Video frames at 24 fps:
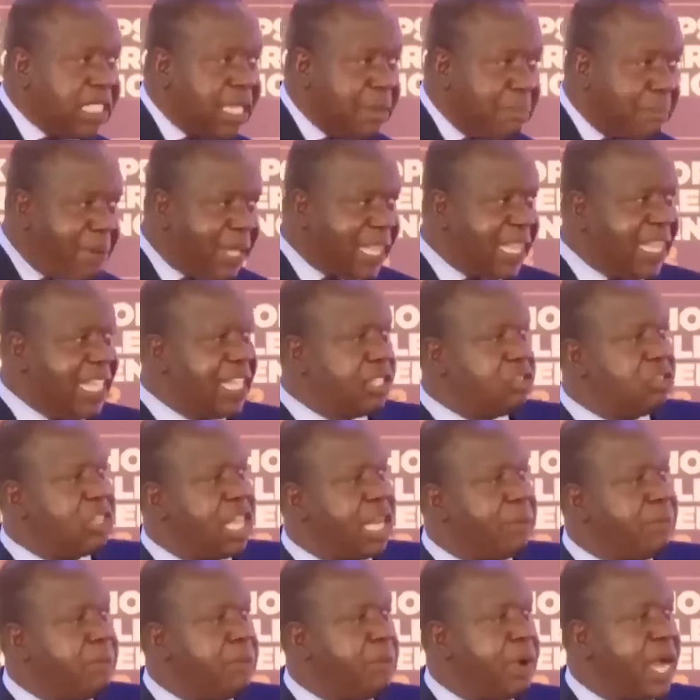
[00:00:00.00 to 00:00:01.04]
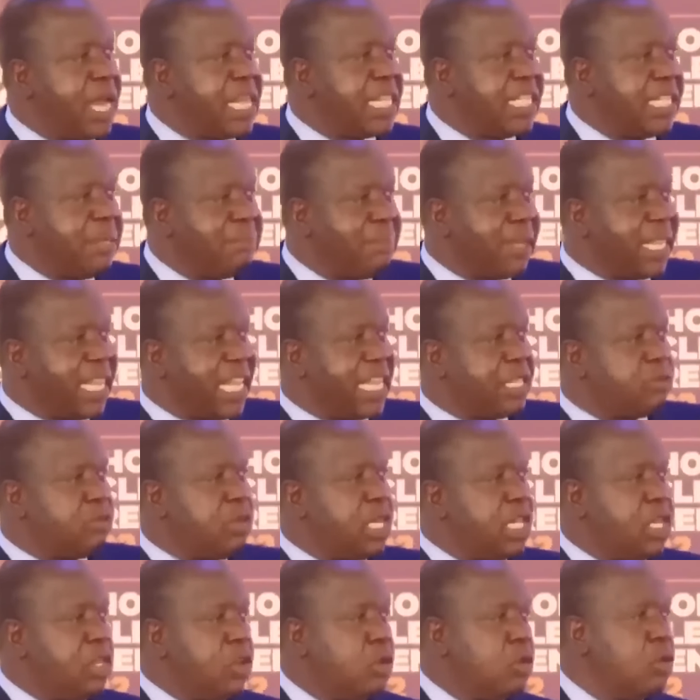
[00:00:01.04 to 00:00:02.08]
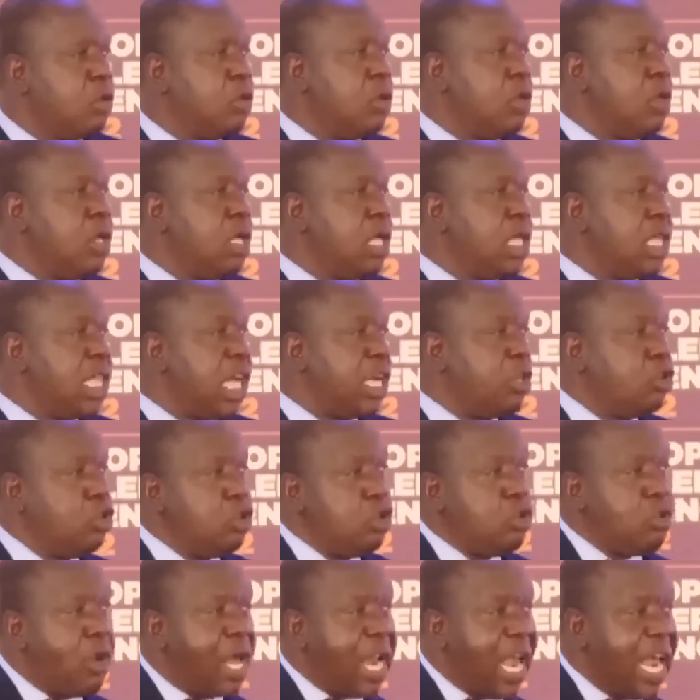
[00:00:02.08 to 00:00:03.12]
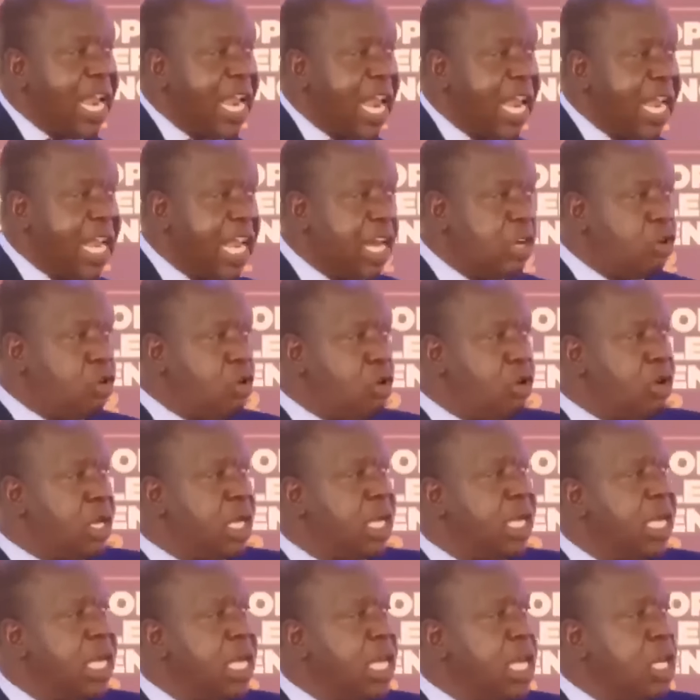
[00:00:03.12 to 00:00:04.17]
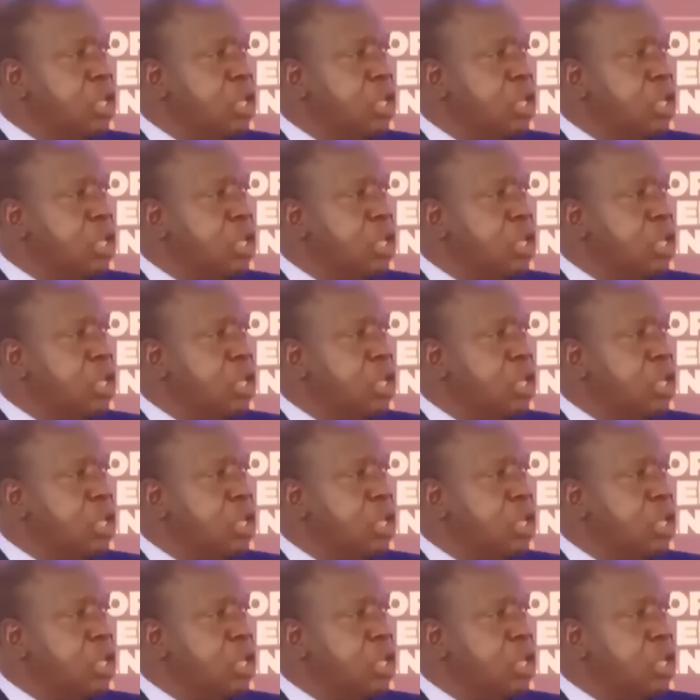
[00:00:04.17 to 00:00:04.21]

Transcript: sympathy so that people can sympathize with you, that you are an underdog.